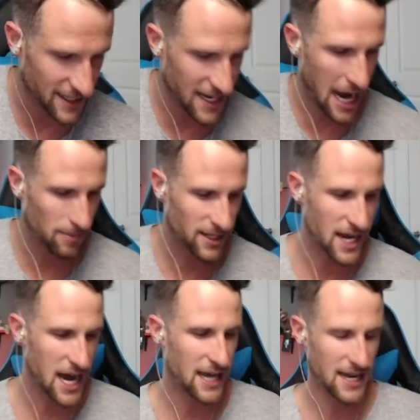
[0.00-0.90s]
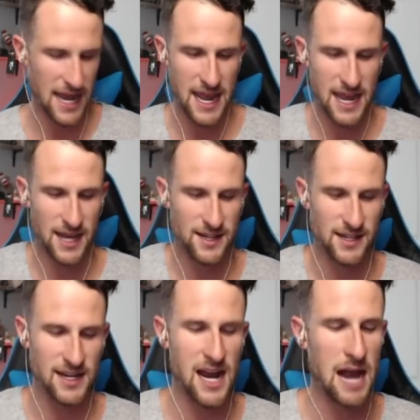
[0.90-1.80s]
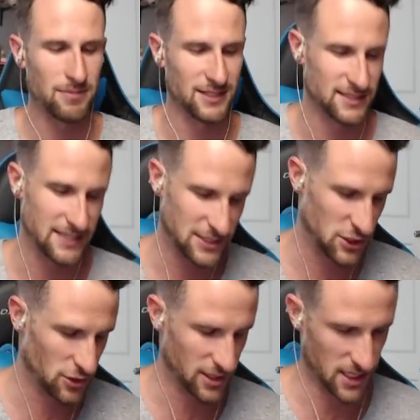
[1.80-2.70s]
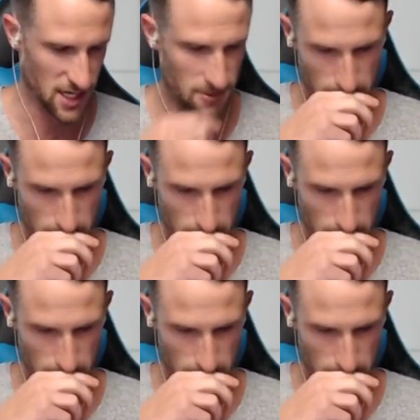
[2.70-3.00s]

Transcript: Goblin Hut and goblins. That's your go.